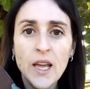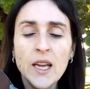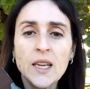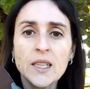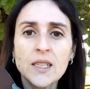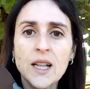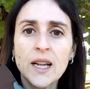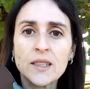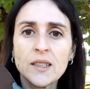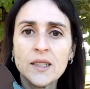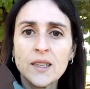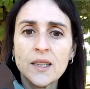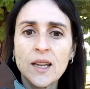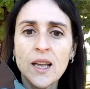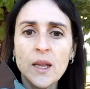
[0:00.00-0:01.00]
His
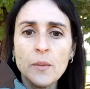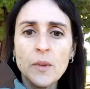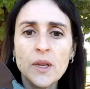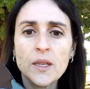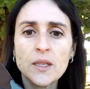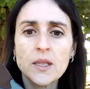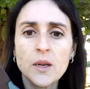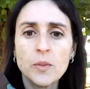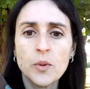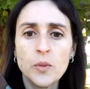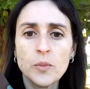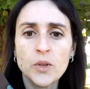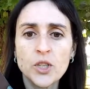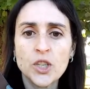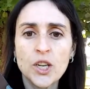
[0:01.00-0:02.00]
Latin name is
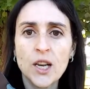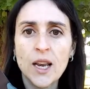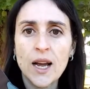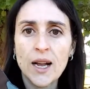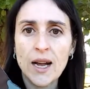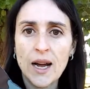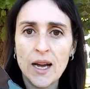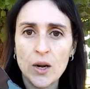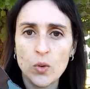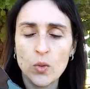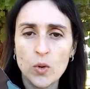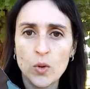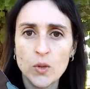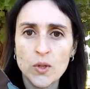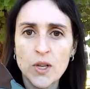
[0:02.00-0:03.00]
Bombicilla
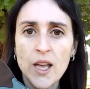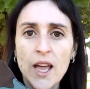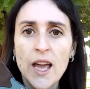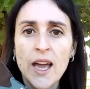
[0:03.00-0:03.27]
garrulus,